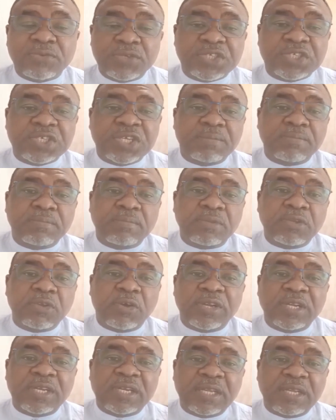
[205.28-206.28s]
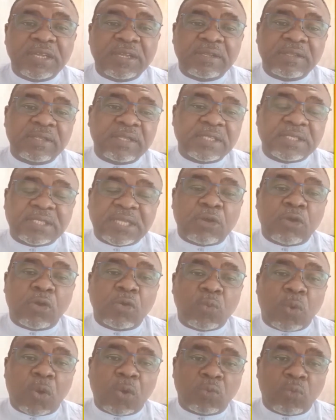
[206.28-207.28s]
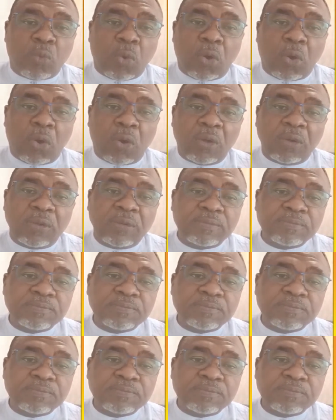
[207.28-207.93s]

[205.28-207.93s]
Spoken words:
regime during the Second World War.